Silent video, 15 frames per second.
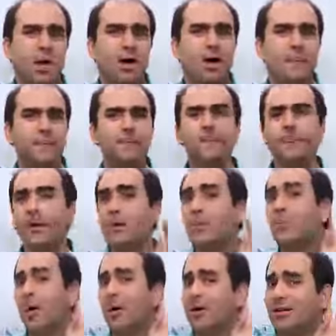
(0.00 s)
Huh?
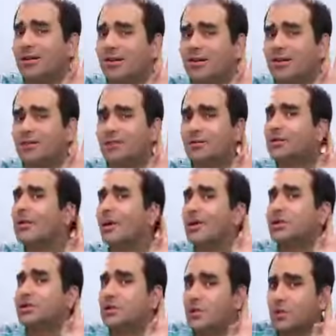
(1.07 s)
Pardon?
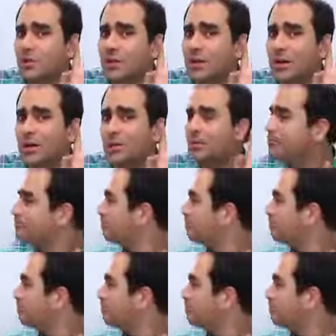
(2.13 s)
Excuse me?